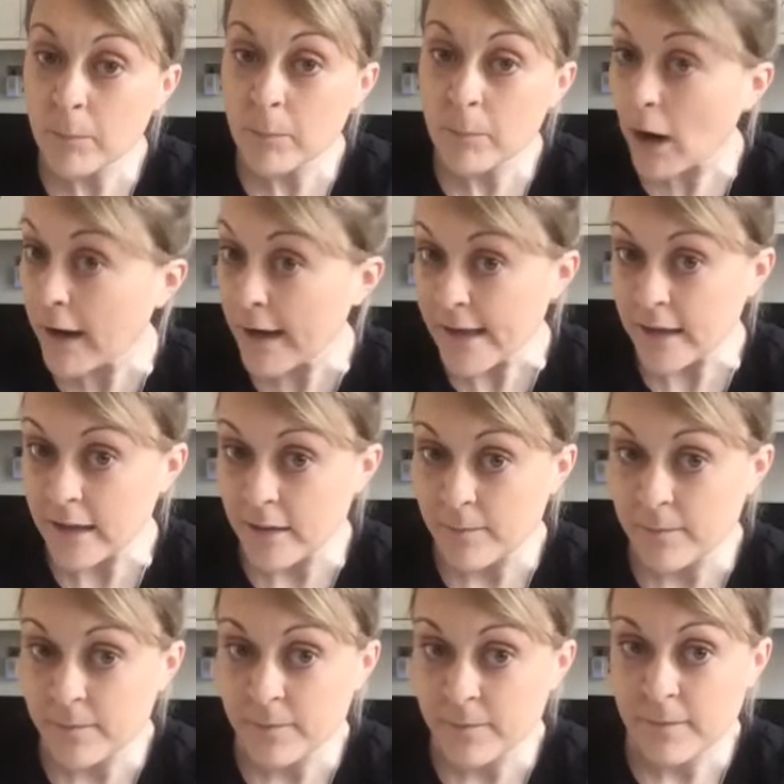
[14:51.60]

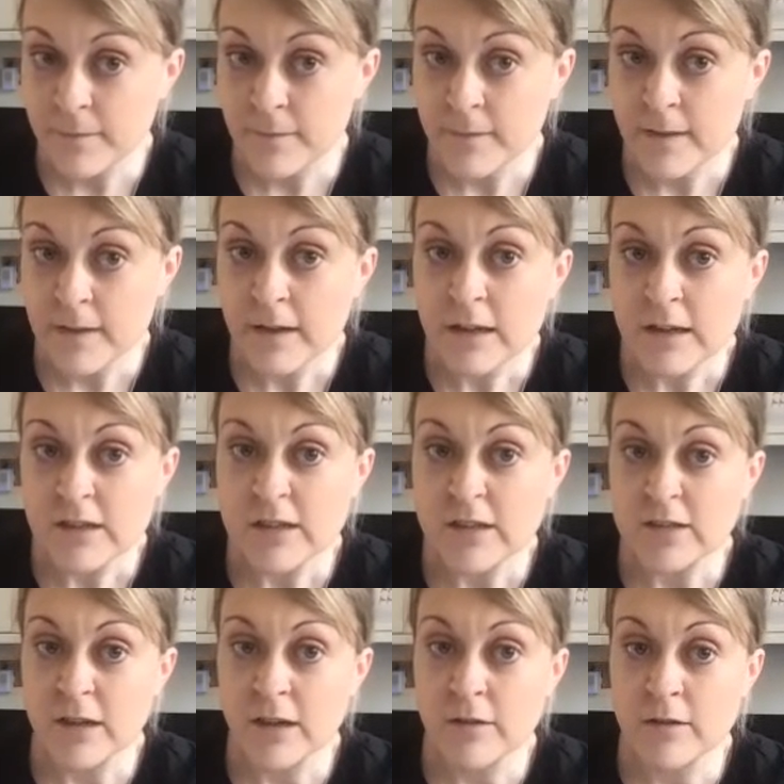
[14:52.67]
pike. She's
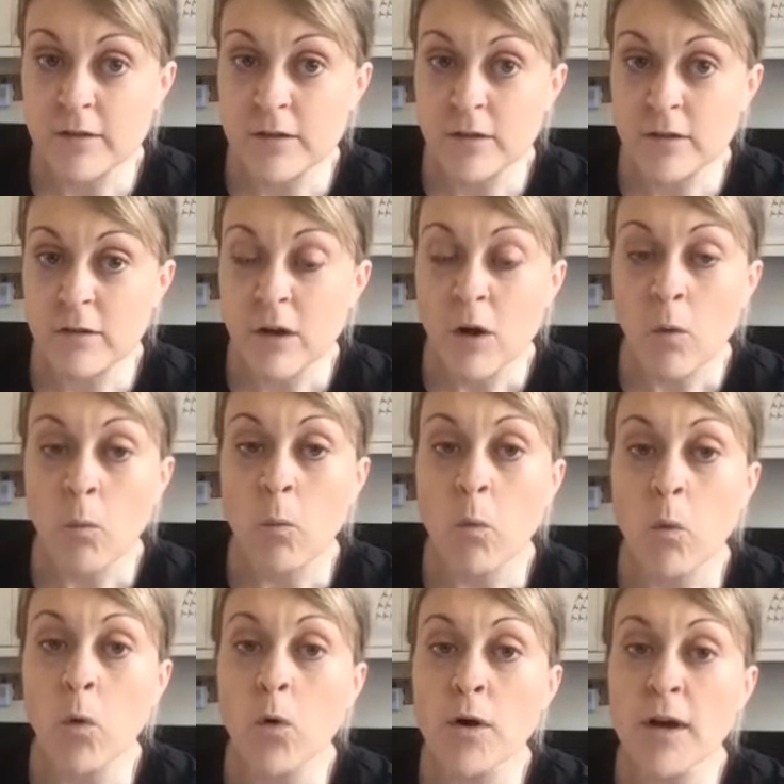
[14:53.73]
going to
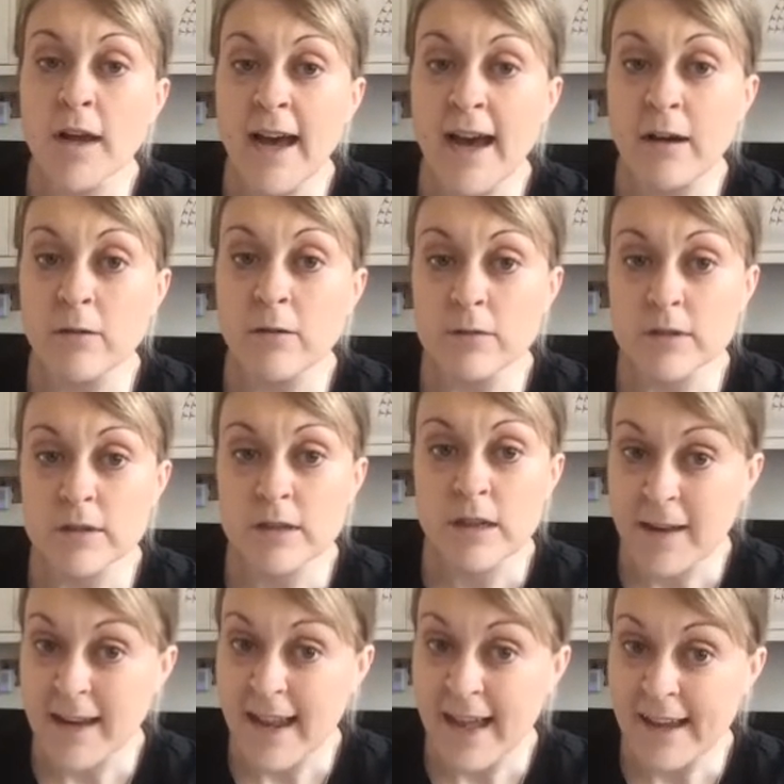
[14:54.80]
walk out
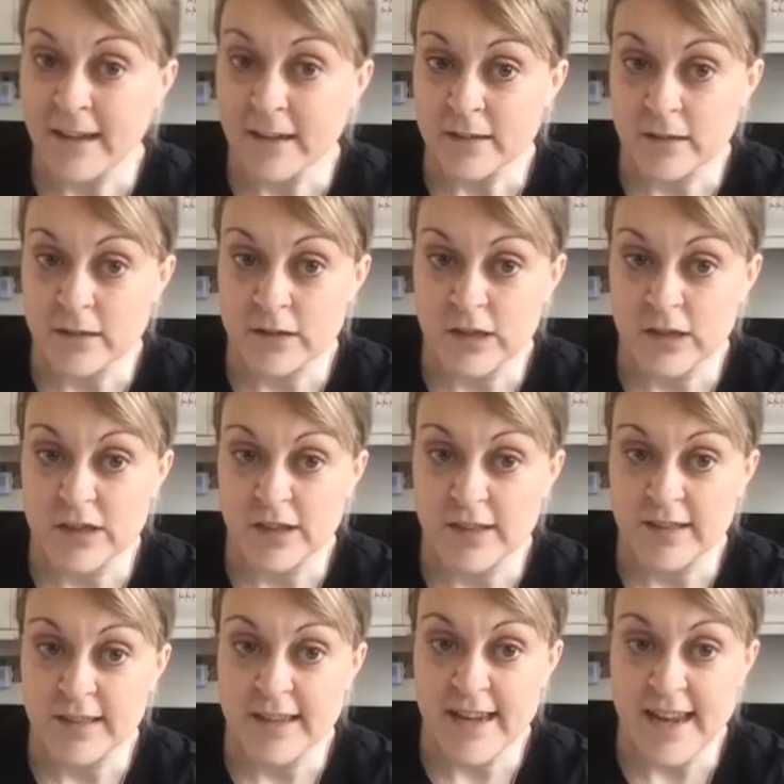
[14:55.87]
to plank so
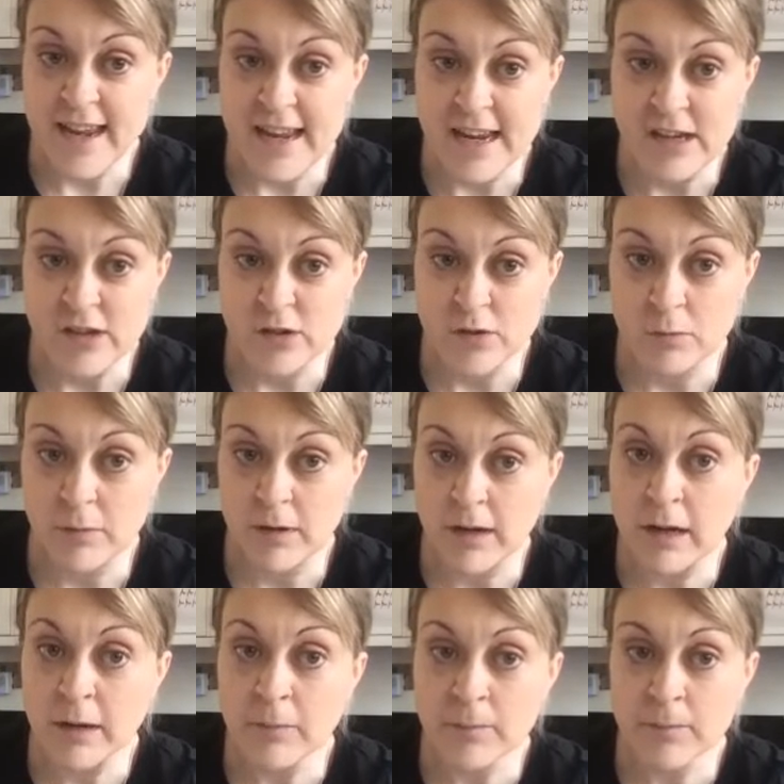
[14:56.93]
she does an
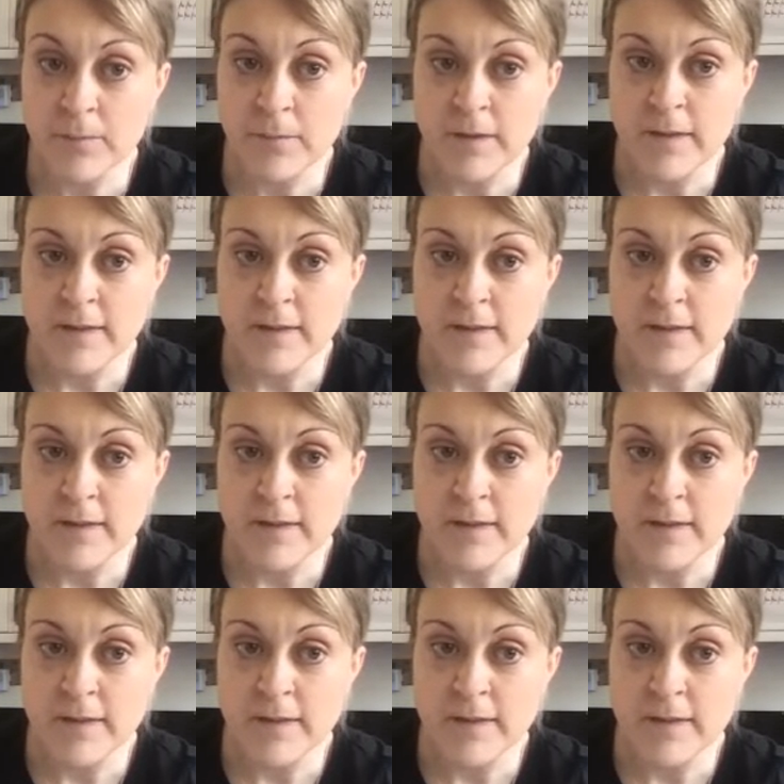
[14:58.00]
inchworm.